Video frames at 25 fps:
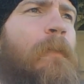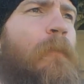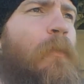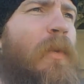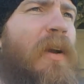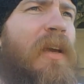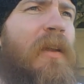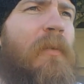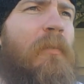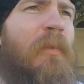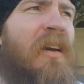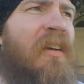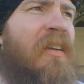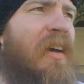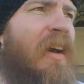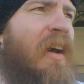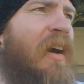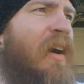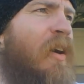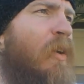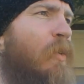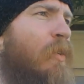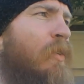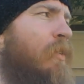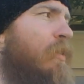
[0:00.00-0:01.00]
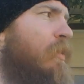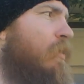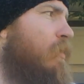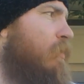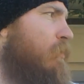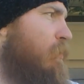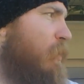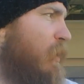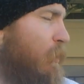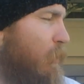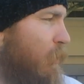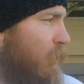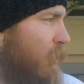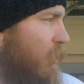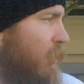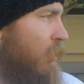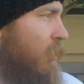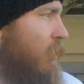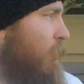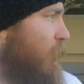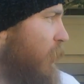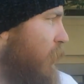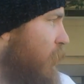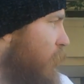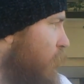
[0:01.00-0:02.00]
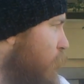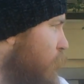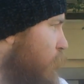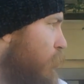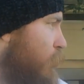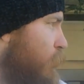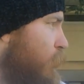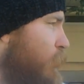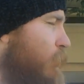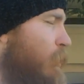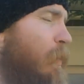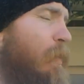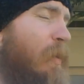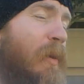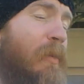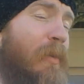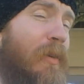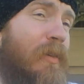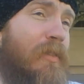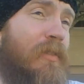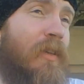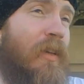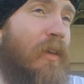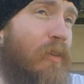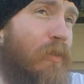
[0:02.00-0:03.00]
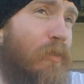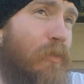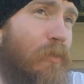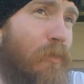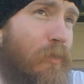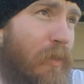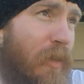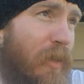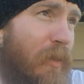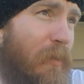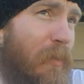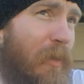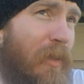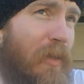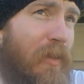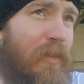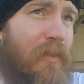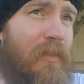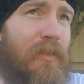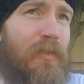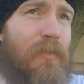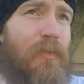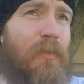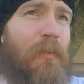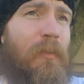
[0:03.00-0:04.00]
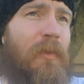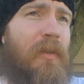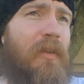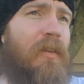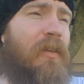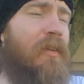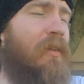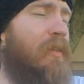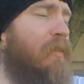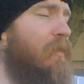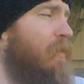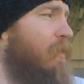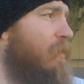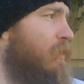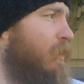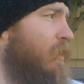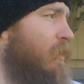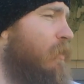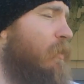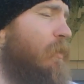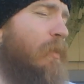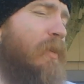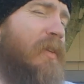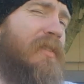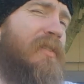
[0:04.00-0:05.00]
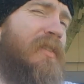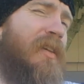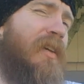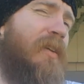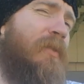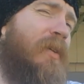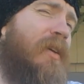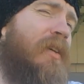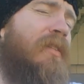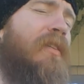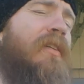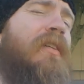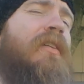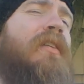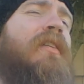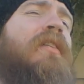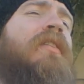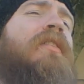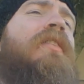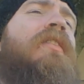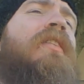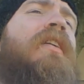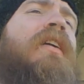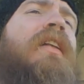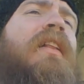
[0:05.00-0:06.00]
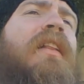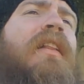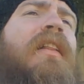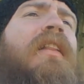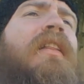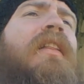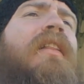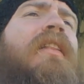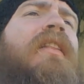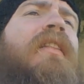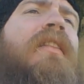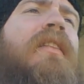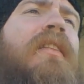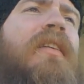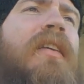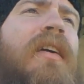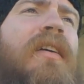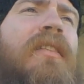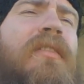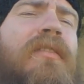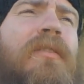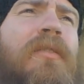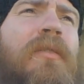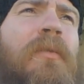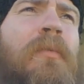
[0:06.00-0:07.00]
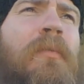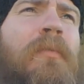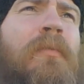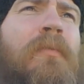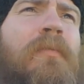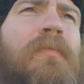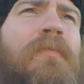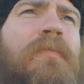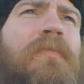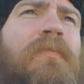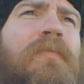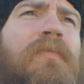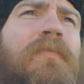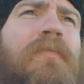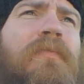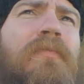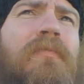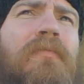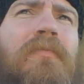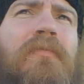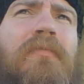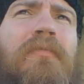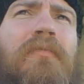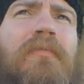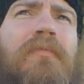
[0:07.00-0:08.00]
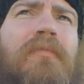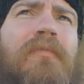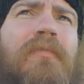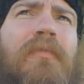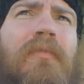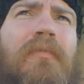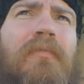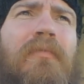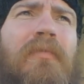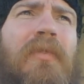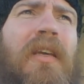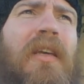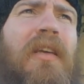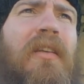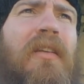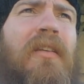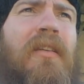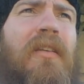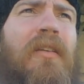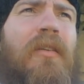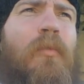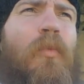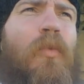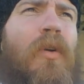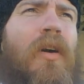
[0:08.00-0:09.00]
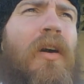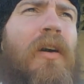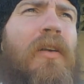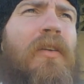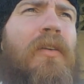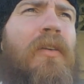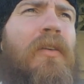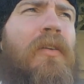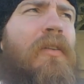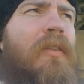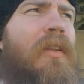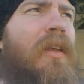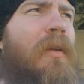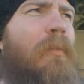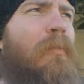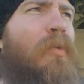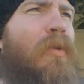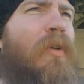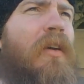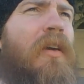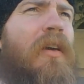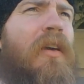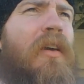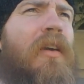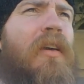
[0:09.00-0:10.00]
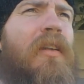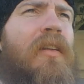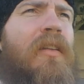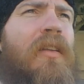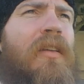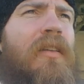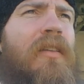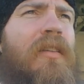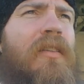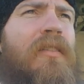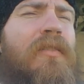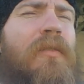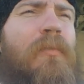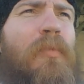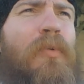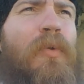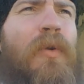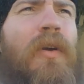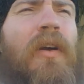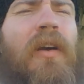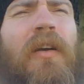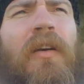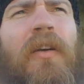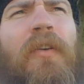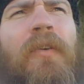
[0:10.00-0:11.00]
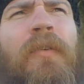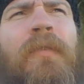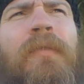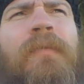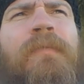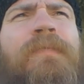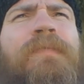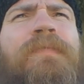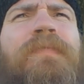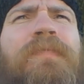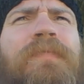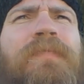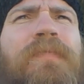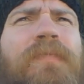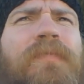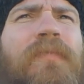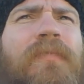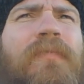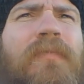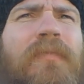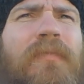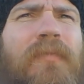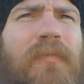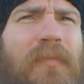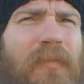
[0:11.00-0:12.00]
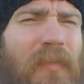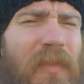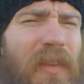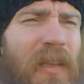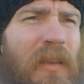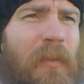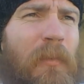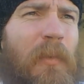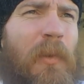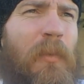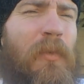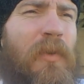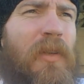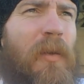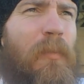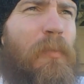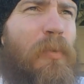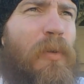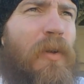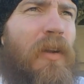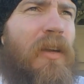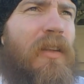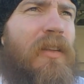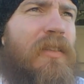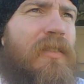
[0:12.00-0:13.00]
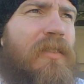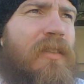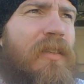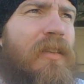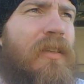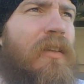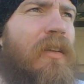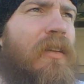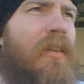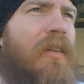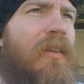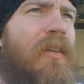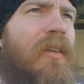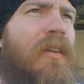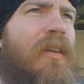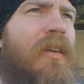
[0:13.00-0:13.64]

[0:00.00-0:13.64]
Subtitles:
Wait about an hour, people come, like a whole group of people. I was like, oh crap, like all this for me. And you know, went and sat right there, got some heated up water, and they prayed and they did some prayer. I remember when they prayed, it said